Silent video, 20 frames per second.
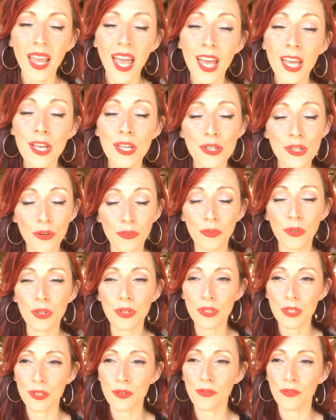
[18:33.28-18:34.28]
So
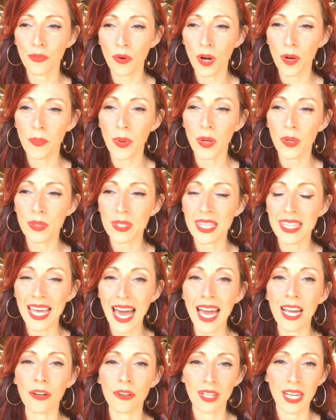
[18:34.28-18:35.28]
first and foremost,
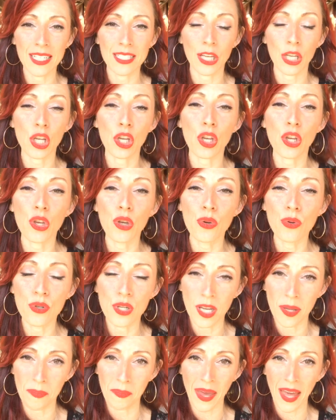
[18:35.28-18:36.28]
that creates a huge
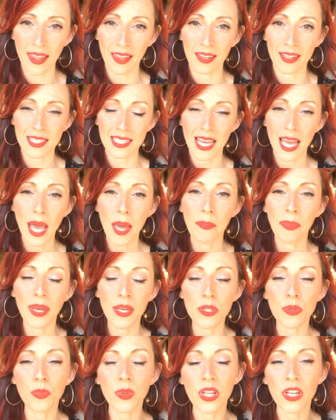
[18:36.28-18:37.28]
imbalance
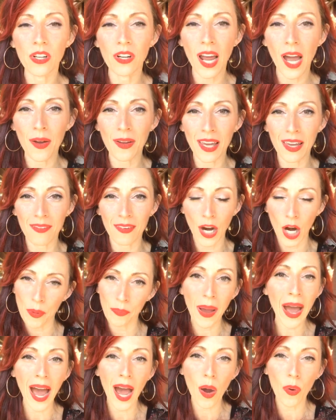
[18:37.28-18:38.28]
because we are now giving our
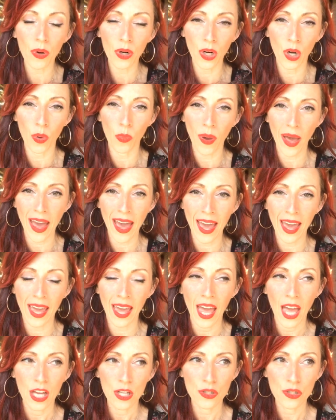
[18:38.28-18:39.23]
power away